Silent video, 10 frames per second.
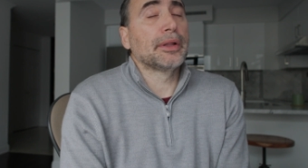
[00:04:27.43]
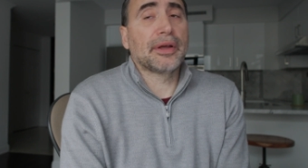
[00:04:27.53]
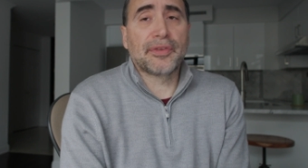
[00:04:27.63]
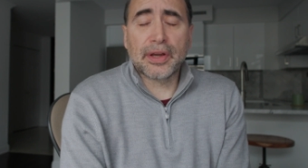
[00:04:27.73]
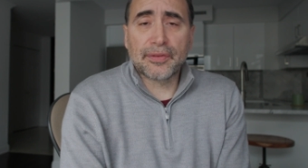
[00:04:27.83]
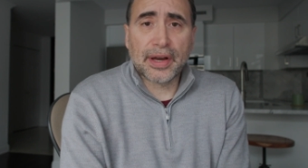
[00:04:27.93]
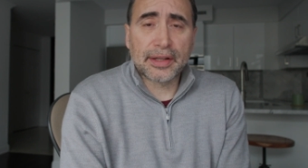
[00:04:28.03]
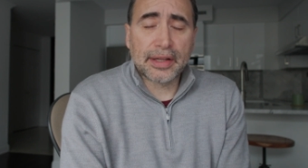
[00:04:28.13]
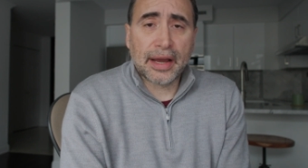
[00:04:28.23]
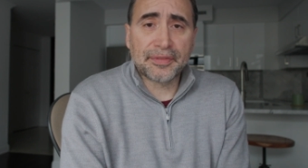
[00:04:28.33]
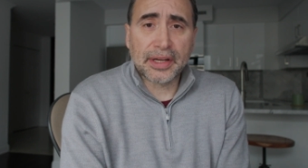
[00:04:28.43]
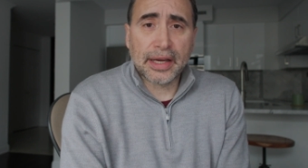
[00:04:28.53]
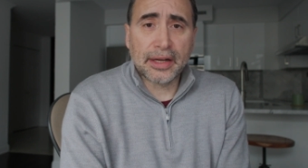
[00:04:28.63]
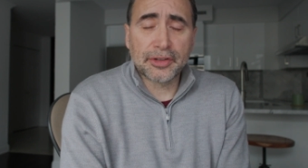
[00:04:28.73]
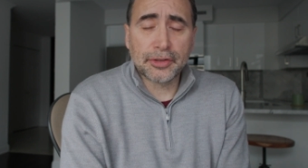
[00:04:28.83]
they think that they have to
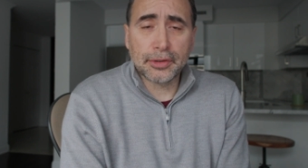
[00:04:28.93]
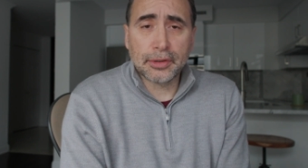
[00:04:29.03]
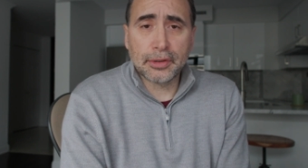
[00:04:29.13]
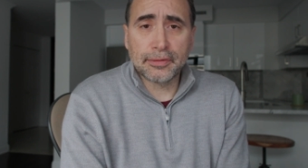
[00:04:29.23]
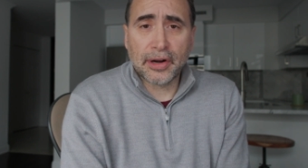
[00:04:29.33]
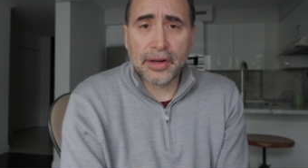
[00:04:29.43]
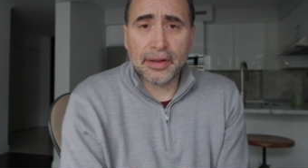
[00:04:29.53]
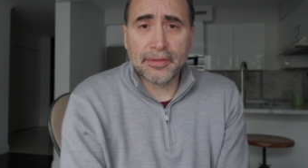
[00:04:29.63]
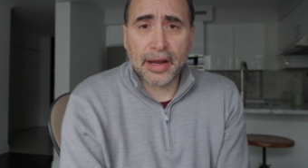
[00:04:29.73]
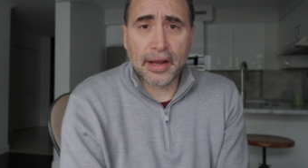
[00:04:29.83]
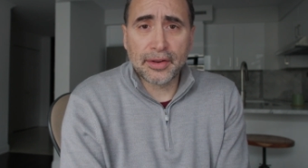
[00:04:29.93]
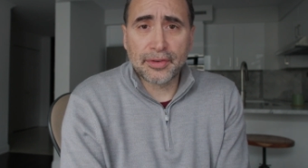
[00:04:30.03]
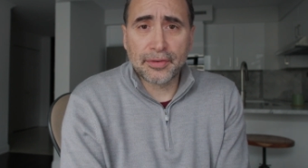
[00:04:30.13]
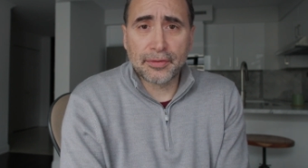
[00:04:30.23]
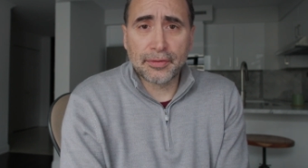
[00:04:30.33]
get into very
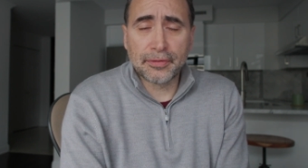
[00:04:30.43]
advanced